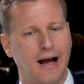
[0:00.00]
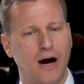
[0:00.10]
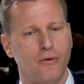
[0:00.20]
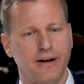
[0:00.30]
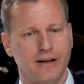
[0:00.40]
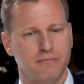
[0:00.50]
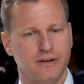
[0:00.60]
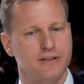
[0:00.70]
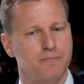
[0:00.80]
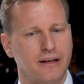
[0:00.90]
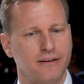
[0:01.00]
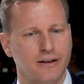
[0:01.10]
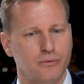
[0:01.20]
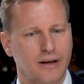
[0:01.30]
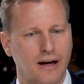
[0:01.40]
our aim must be
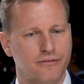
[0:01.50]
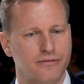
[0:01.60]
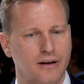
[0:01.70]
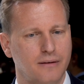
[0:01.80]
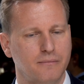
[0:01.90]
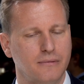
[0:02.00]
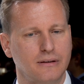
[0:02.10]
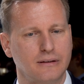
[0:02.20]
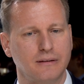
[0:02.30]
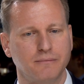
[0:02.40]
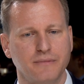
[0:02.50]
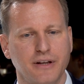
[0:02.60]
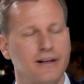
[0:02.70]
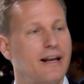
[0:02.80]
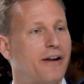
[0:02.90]
that we have um, uh,
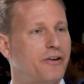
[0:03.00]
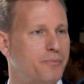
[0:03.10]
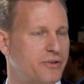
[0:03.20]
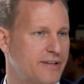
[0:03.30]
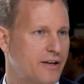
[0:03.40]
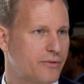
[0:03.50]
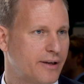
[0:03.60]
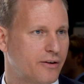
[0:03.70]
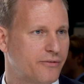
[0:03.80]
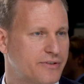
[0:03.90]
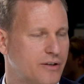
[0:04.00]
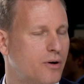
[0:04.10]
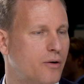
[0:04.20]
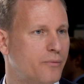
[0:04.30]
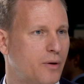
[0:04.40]
nearly 100% rate of
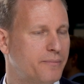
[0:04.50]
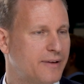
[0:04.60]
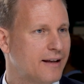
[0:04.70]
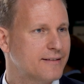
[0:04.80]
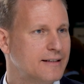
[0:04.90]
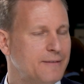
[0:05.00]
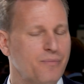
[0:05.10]
0 and 1 plus.